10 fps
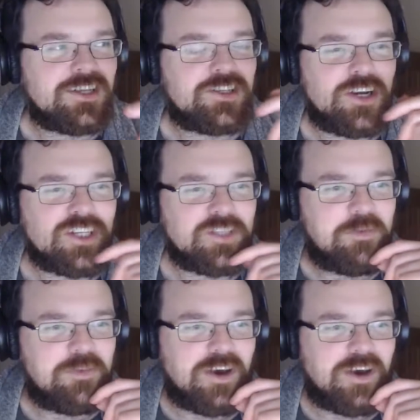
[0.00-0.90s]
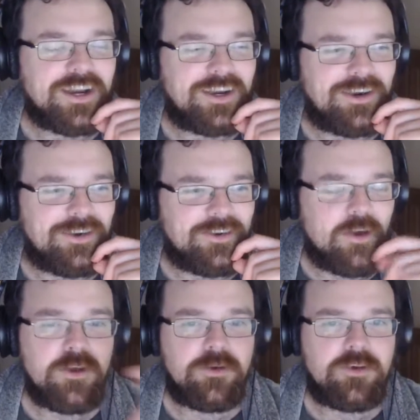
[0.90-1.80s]
Charge him in with Eidolon.
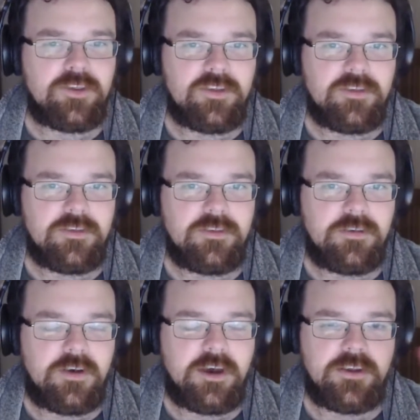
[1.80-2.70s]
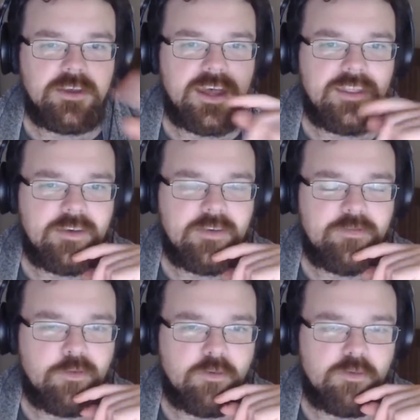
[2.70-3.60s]
Oh no, because the
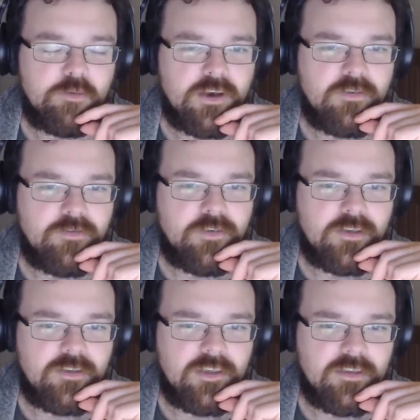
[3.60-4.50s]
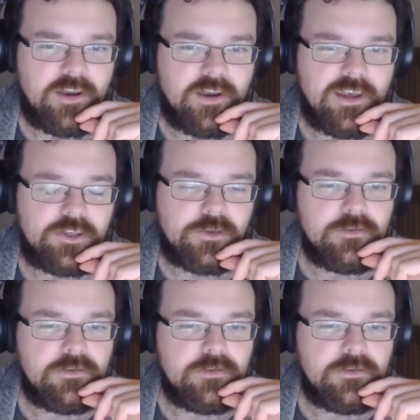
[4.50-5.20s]
Fulgrim would be going first. That's the only issue.